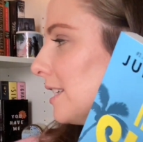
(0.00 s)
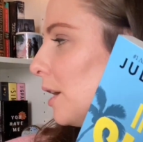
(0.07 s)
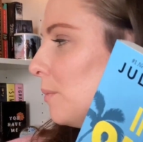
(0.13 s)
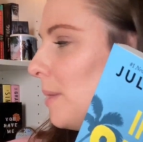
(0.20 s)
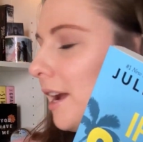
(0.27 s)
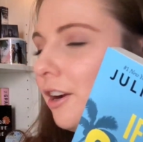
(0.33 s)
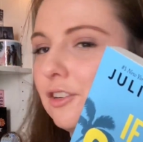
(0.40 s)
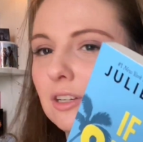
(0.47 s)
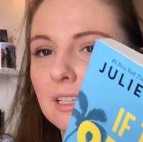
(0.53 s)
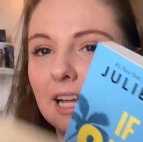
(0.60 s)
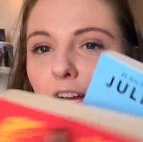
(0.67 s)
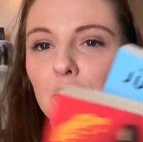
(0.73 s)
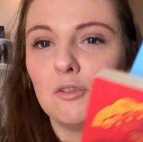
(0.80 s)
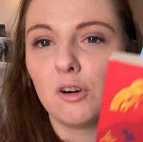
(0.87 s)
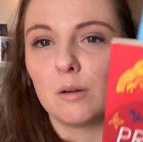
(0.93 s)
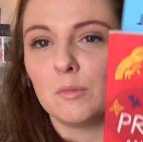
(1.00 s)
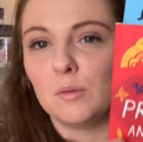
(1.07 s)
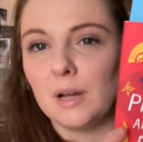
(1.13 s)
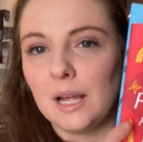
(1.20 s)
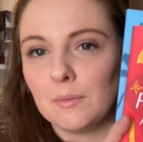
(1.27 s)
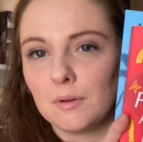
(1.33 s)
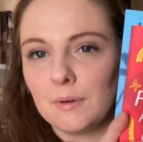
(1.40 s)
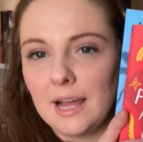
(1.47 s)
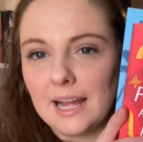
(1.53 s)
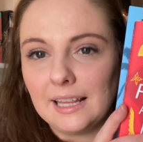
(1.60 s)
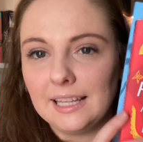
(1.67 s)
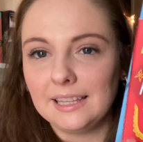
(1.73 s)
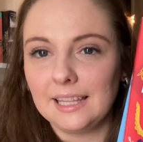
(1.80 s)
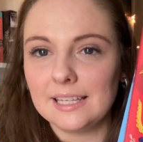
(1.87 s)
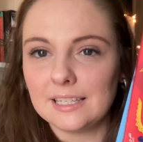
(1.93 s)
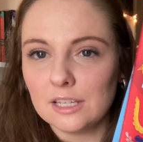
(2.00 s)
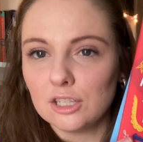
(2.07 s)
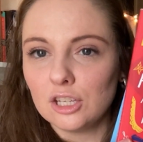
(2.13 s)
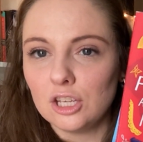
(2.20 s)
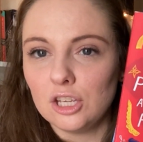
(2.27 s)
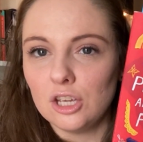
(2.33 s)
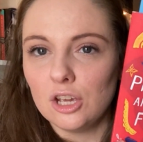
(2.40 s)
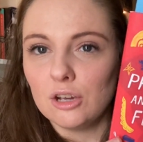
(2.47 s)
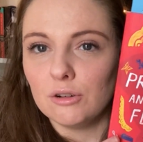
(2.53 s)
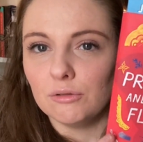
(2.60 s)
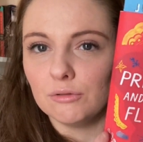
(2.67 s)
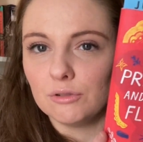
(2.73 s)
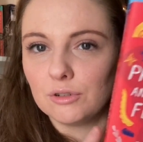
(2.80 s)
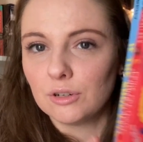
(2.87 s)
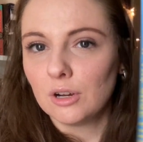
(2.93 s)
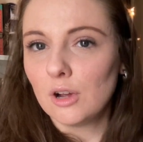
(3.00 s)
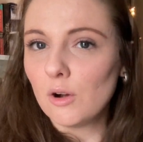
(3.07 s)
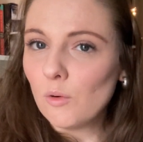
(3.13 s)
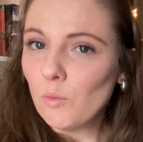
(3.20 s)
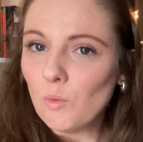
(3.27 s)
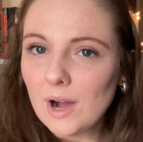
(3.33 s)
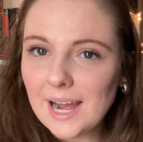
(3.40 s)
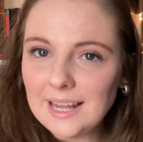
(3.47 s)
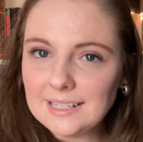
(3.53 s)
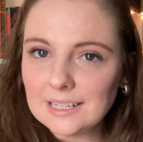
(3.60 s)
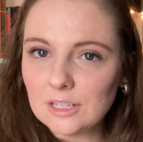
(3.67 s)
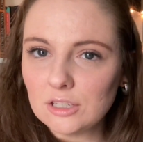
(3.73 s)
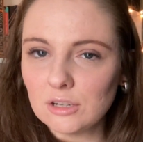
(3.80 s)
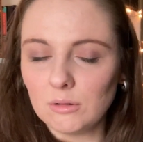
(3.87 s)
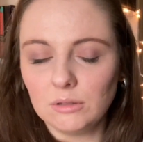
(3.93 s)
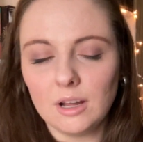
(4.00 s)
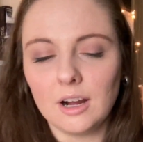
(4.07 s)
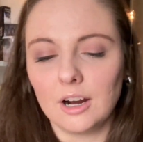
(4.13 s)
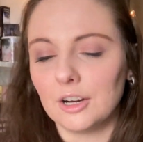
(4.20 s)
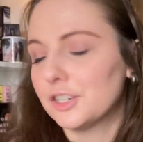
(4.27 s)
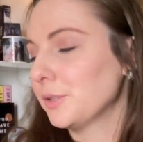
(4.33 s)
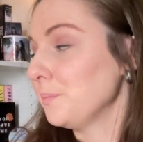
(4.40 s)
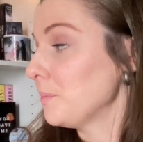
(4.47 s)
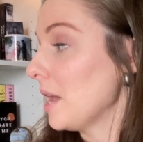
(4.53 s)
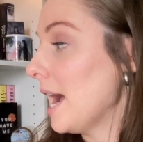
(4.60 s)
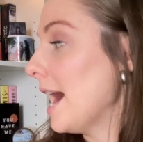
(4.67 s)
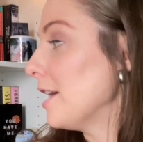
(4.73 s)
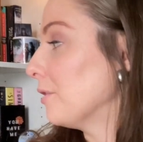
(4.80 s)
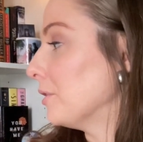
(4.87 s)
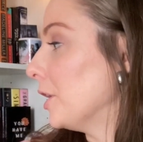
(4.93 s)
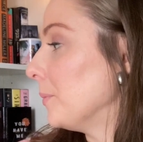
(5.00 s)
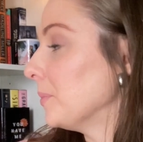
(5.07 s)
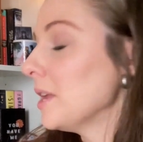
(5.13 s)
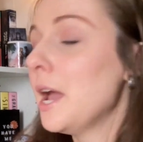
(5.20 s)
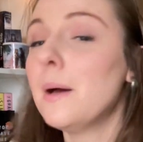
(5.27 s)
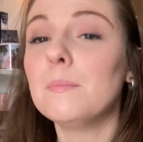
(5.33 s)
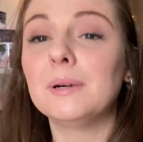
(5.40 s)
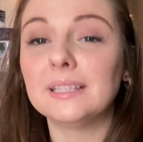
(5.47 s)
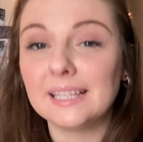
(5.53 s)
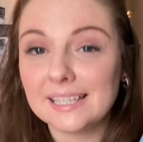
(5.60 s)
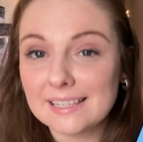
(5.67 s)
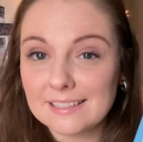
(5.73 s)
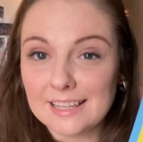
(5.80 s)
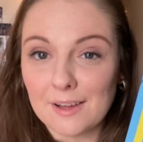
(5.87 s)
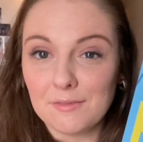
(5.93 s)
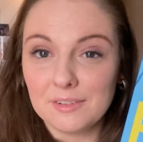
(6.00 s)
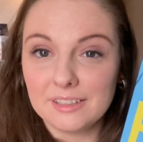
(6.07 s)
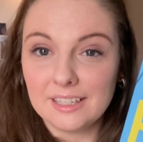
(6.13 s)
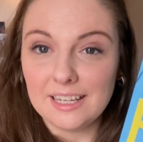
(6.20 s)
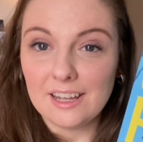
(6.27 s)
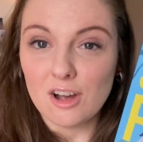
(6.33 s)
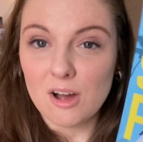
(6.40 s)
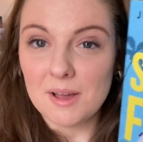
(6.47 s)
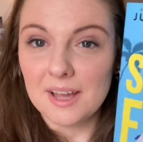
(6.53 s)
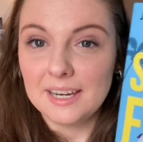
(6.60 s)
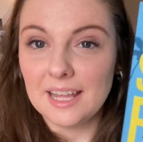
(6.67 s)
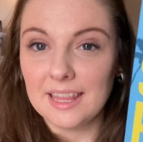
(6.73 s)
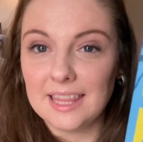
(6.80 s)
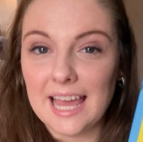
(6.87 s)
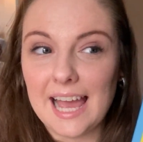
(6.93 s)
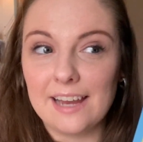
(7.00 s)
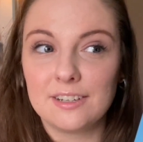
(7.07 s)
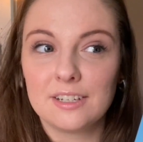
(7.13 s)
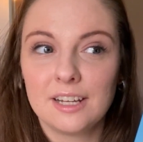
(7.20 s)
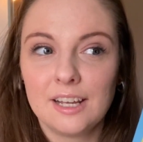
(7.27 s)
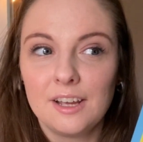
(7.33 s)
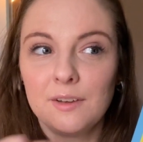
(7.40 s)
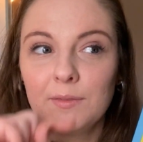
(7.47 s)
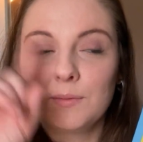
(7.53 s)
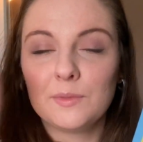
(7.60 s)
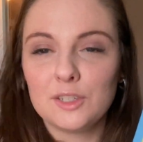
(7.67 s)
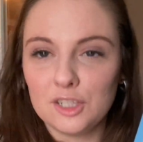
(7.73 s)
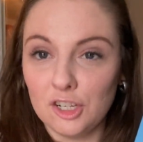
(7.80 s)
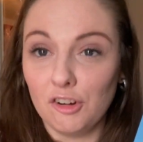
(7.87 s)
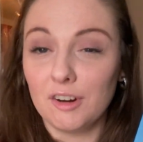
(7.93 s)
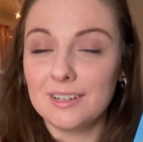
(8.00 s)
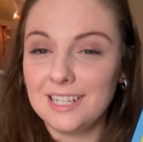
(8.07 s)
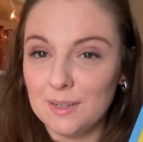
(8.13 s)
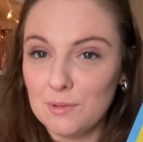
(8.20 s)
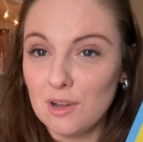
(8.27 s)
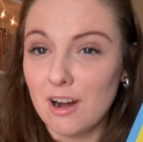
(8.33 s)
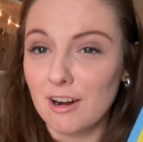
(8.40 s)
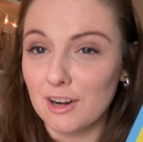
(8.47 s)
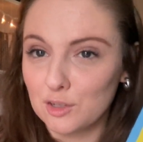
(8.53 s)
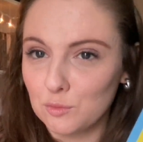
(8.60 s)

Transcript: compared to like a normal paperback like this is huge why is it so large i don't know but this is definitely on that secret TBR as